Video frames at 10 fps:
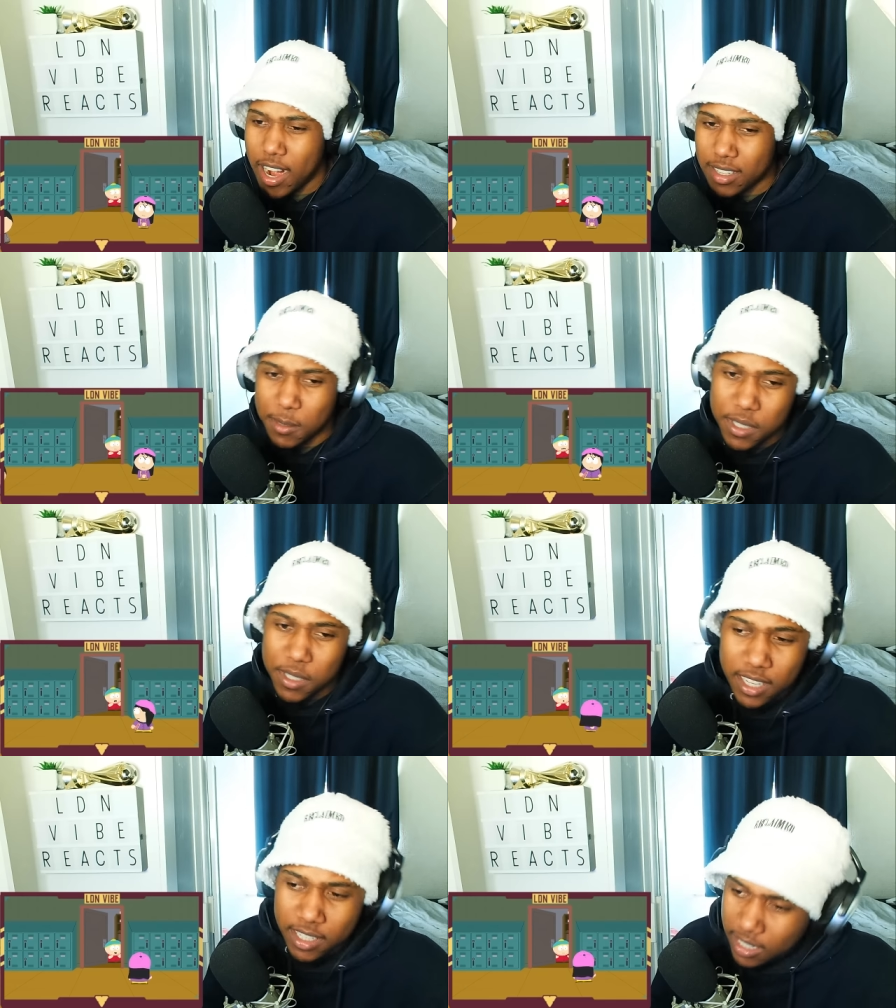some
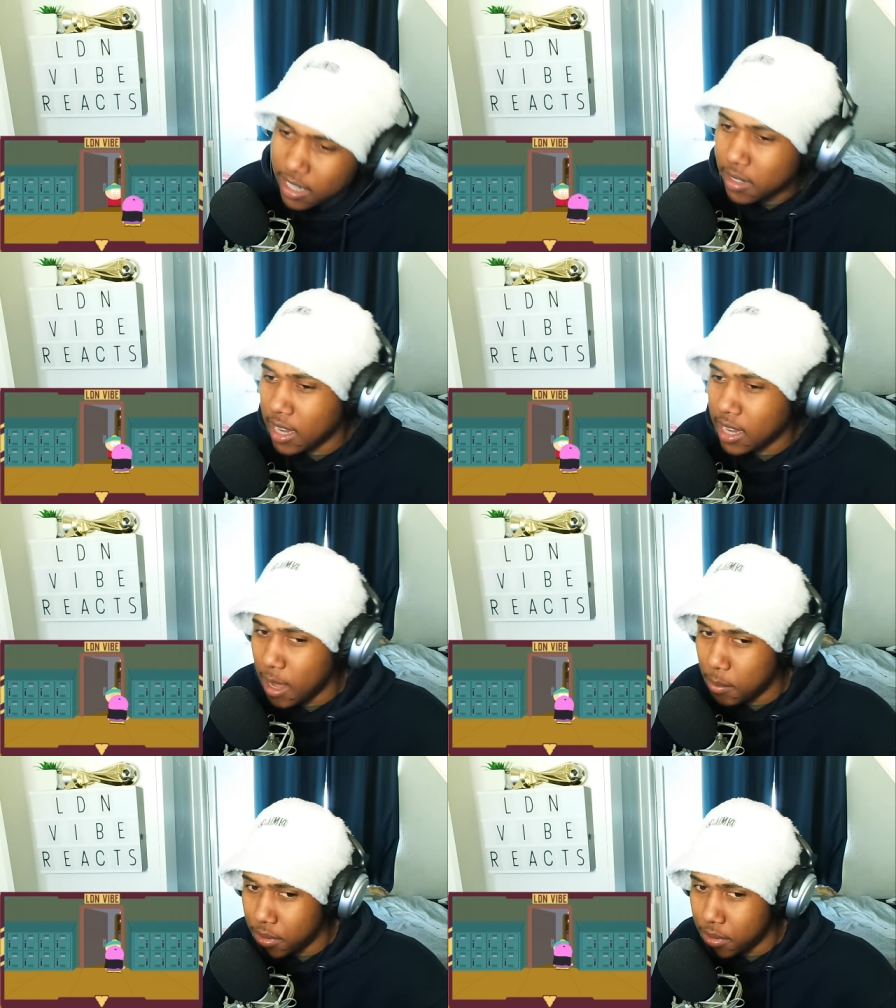saying let it
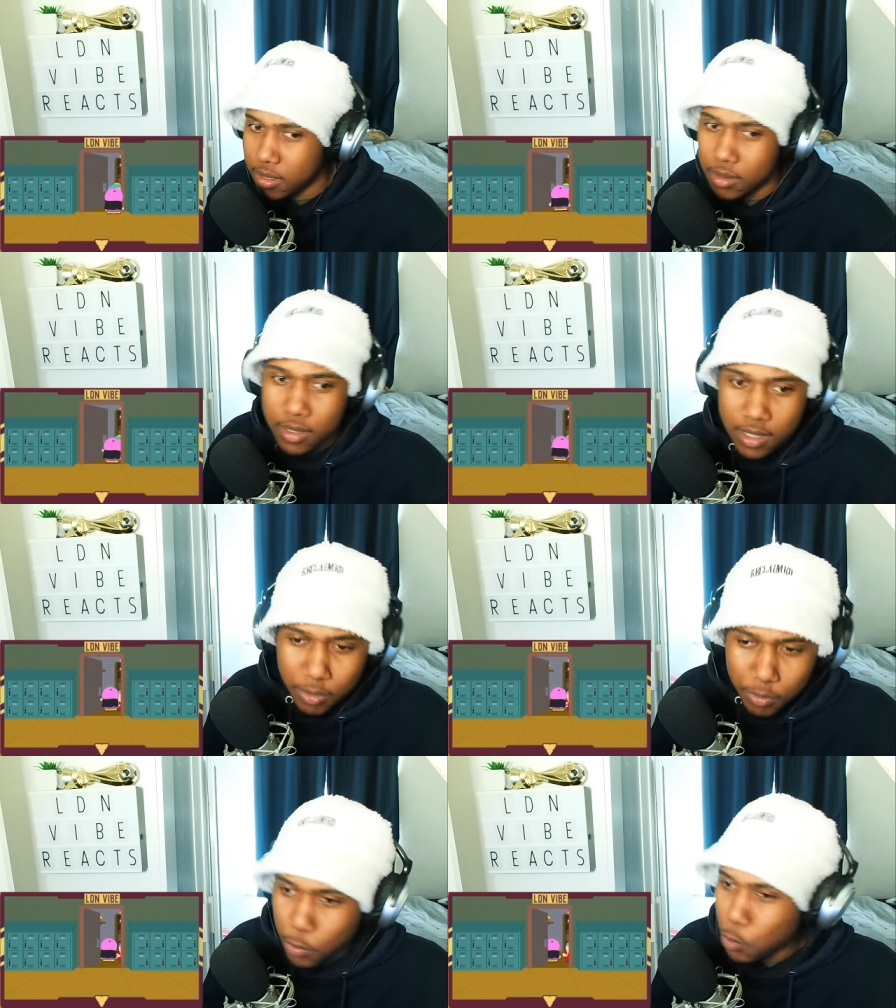happen,
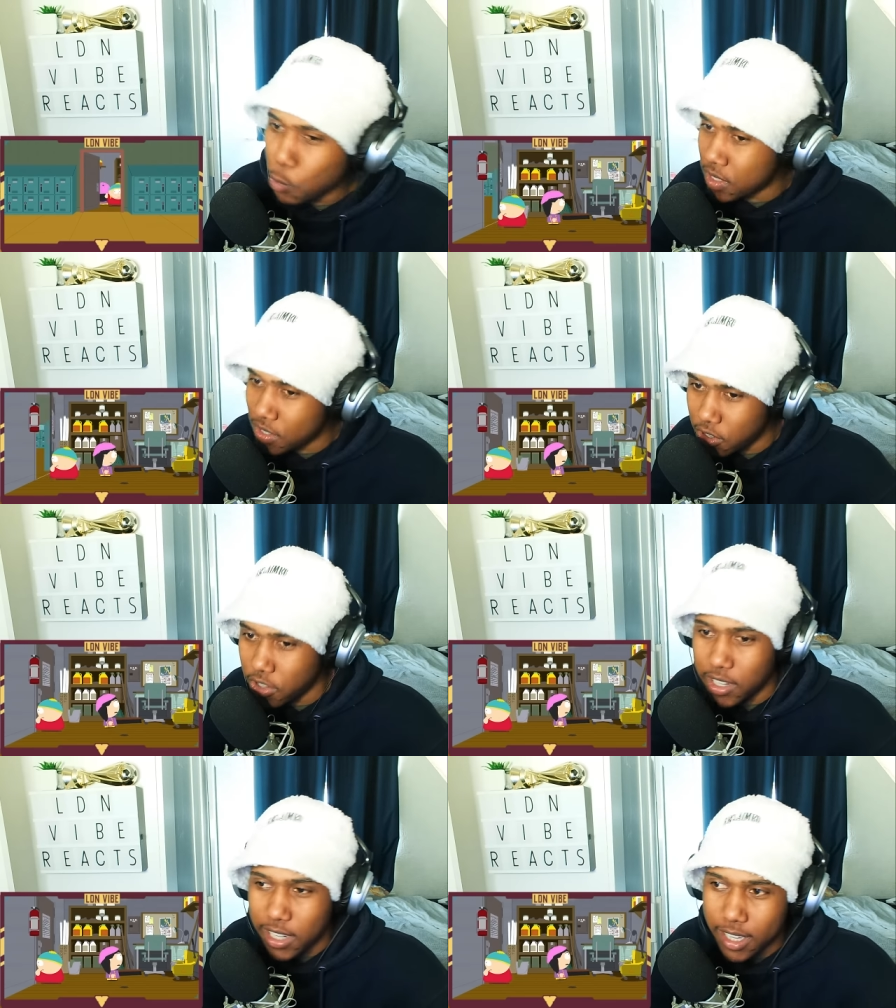rumors
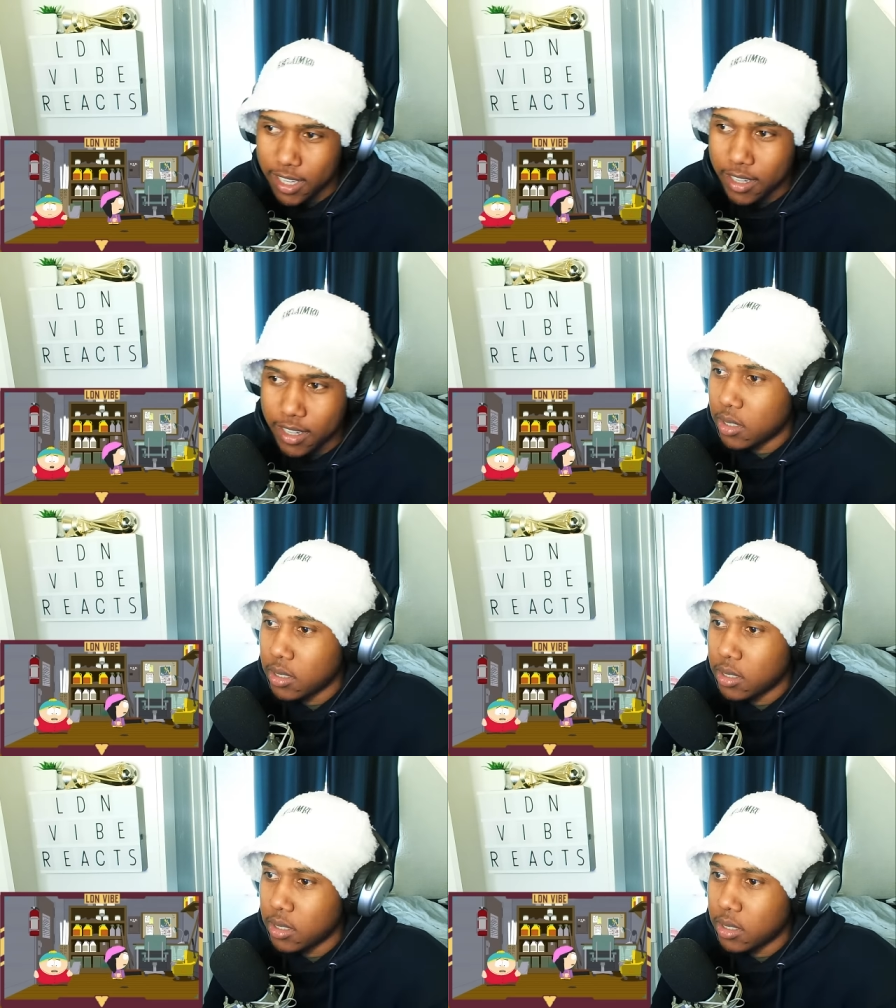circulating, you know?